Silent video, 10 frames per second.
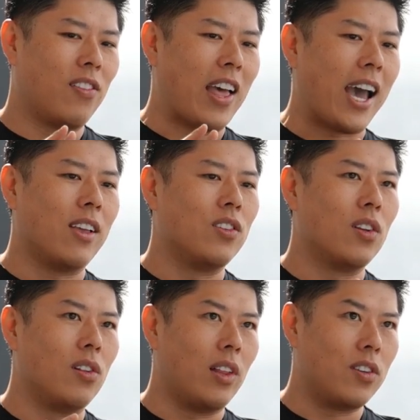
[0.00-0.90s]
That is
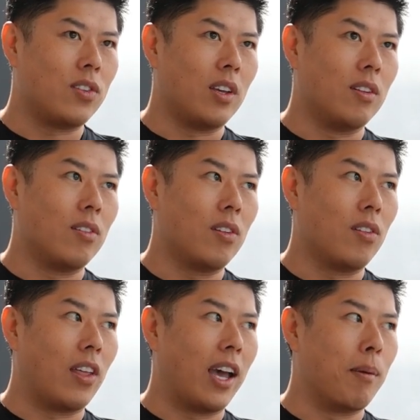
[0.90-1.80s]
a lesson
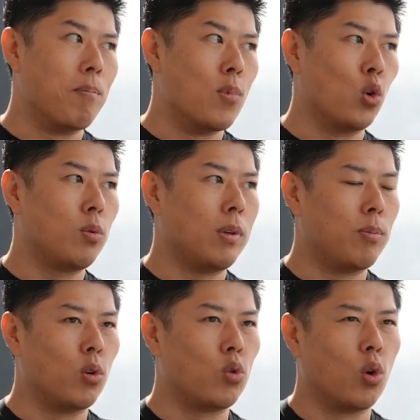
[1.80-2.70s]
that most
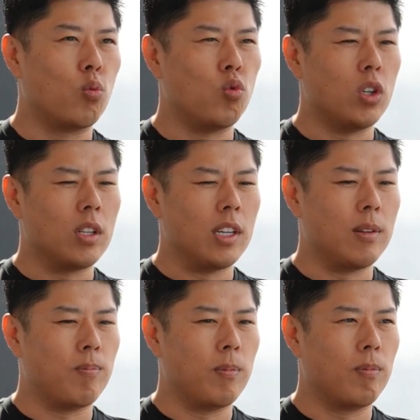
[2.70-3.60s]
people don't
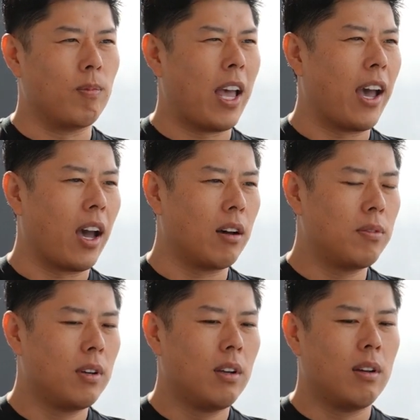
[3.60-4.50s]
really
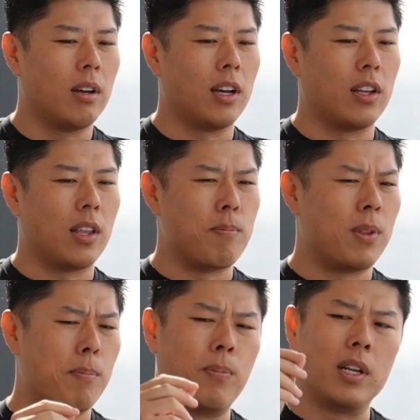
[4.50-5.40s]
have.
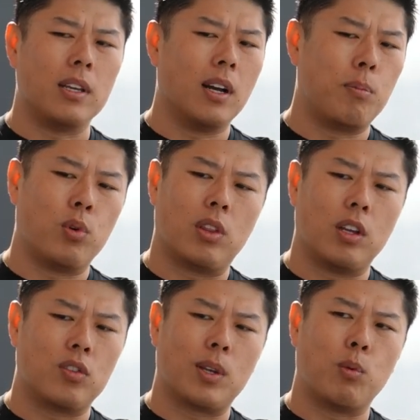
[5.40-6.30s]
They buddy up with
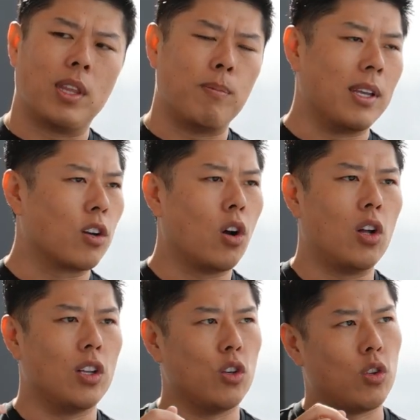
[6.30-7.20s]
someone they meet in
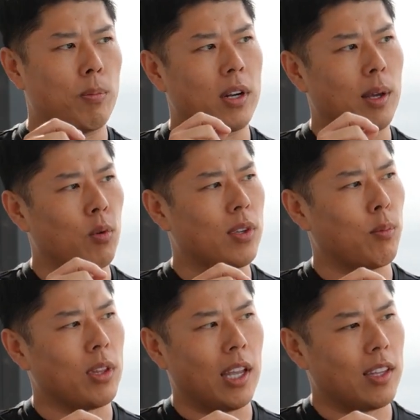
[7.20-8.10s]
college. They buddy up with
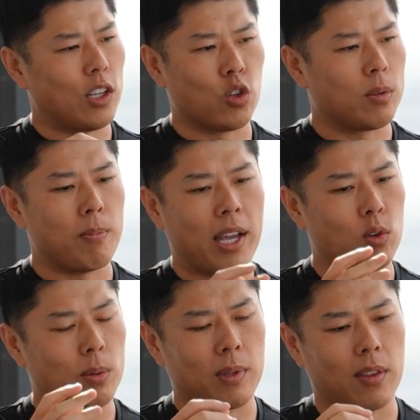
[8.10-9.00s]
someone they just met
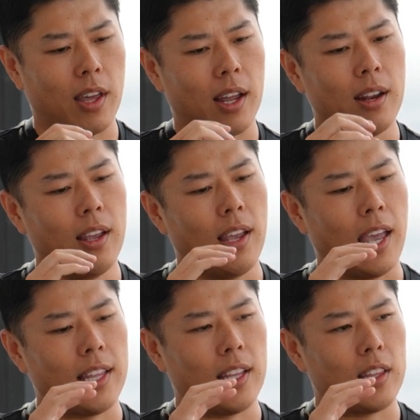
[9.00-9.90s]
or something like that.
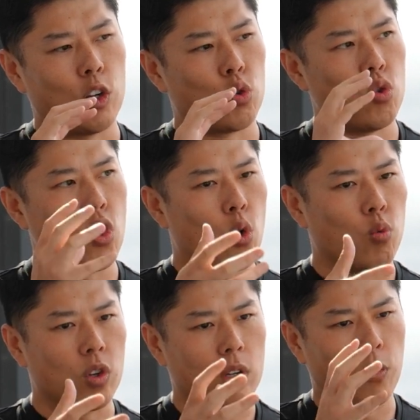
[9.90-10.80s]
And then there's no
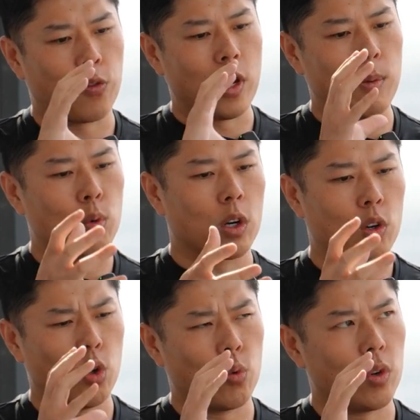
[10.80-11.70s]
real framework
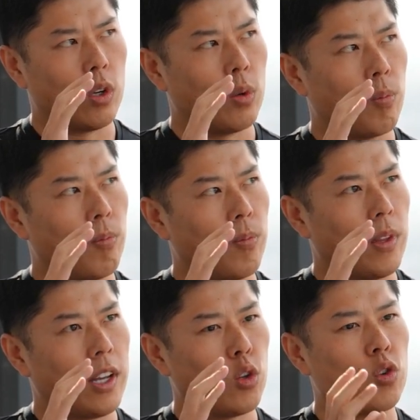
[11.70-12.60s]
or no real
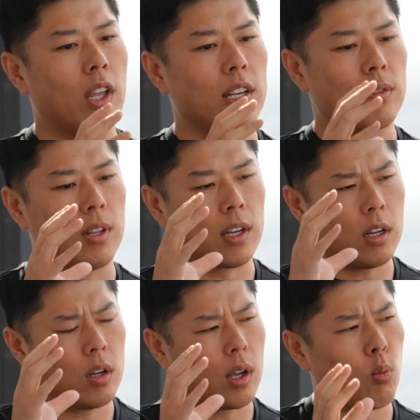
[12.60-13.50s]
understanding of like,
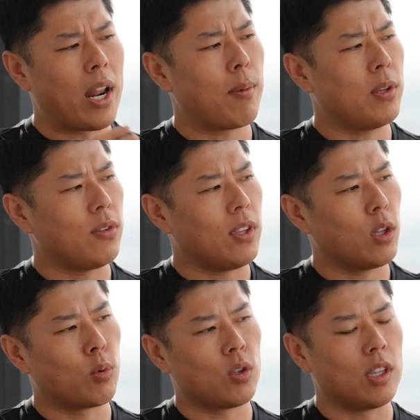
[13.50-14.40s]
okay, what happens if the
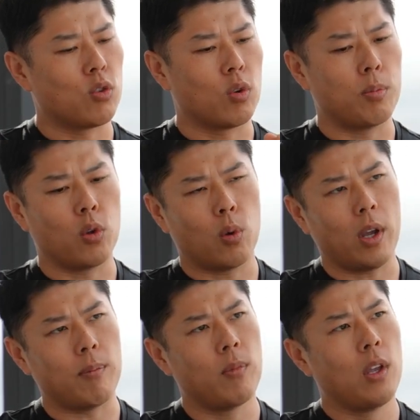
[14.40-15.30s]
other person doesn't really pull their
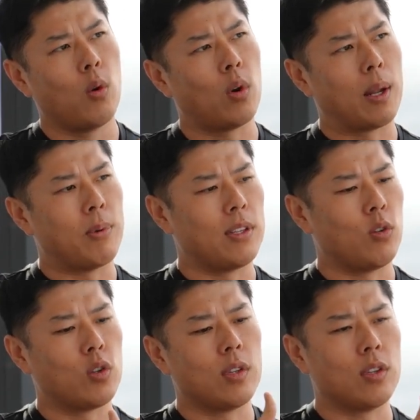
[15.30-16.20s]
weight? What happens
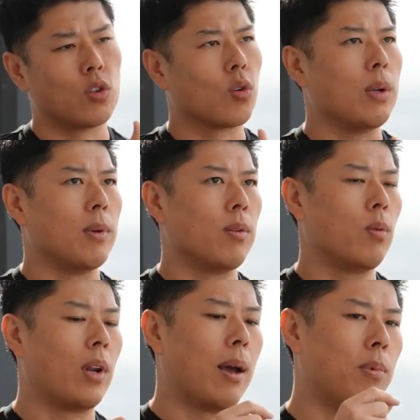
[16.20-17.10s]
if there's a disagreement?
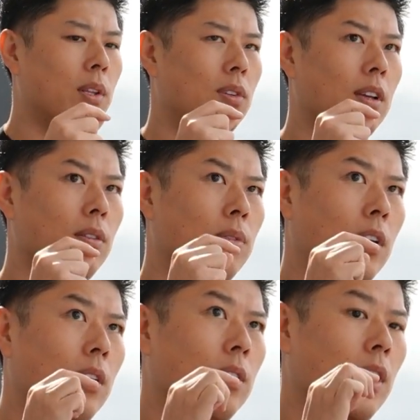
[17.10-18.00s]
What happens if
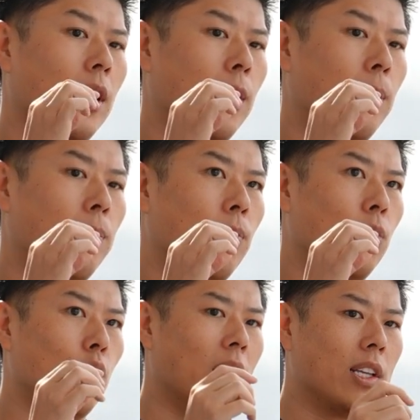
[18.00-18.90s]

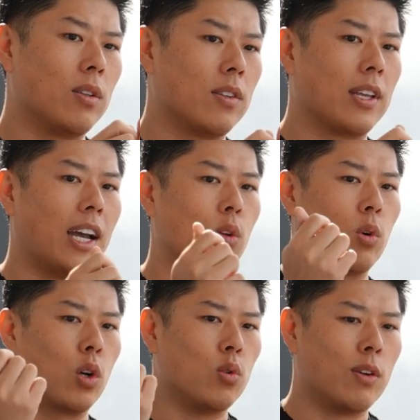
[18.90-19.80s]
you guys decide you
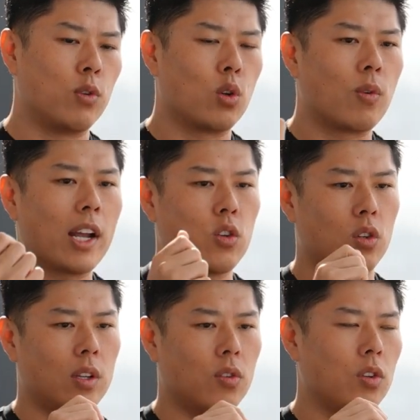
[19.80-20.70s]
want to go in different
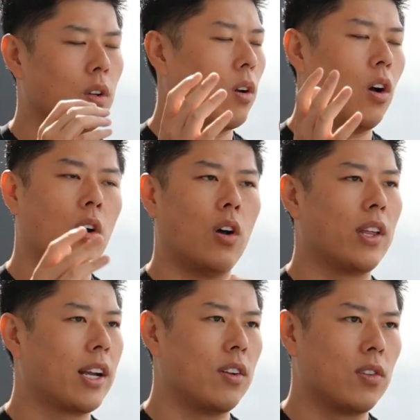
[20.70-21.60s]
directions? All
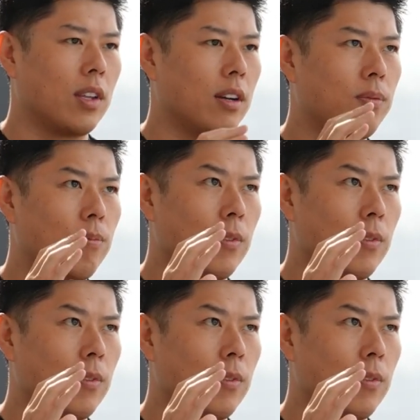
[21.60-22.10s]
that kind of stuff.